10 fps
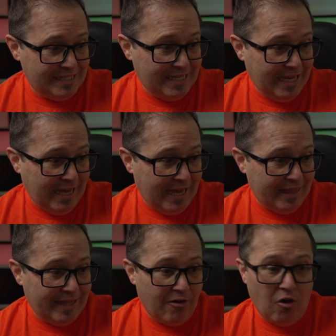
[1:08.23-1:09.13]
T, and
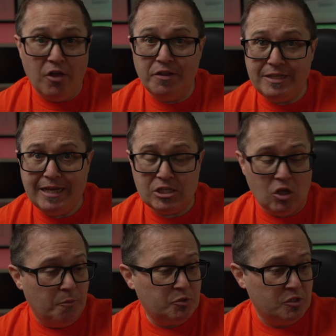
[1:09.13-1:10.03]
there are the Tesla
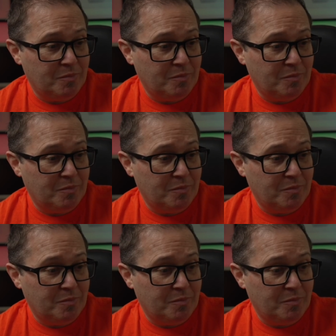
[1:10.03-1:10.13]
options.